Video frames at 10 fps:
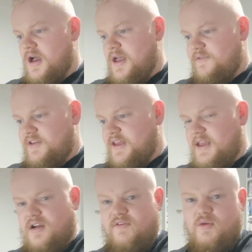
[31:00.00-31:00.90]
if you
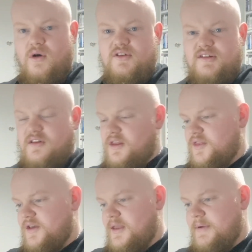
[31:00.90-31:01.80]
take off the watch it's only
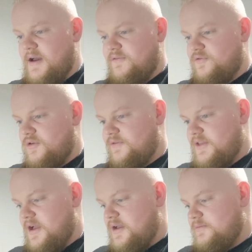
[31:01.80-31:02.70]
£30 for all of
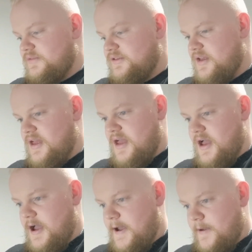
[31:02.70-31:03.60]
the items.
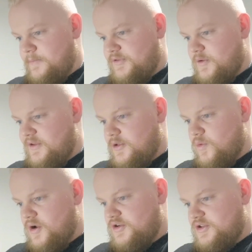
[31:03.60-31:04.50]
So with the
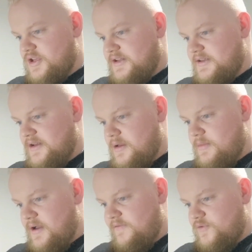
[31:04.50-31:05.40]
watch,
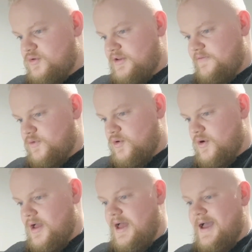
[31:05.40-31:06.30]

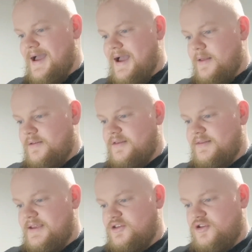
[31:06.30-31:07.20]
£39.44, and
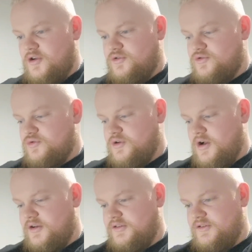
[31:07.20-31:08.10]
the total
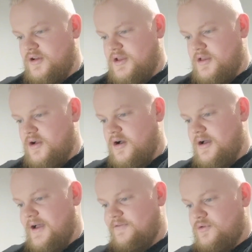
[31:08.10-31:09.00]
cost I got
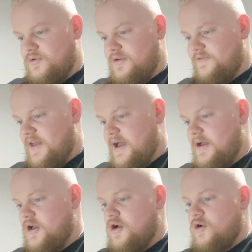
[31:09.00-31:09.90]
after all of that
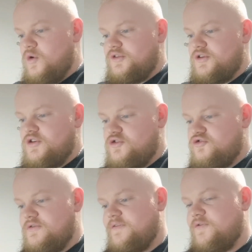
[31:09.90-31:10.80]
was
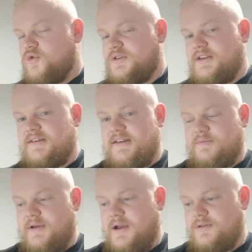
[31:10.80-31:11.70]

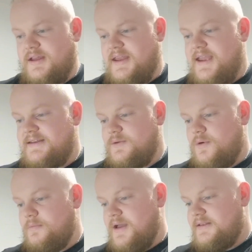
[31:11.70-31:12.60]

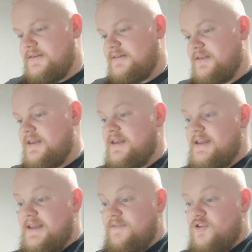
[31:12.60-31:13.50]
£146.81.
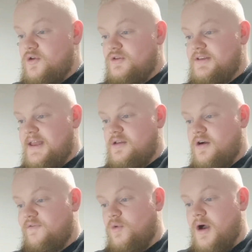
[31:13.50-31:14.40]
If you take
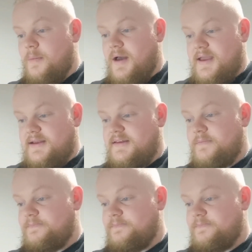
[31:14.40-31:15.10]
off what I paid,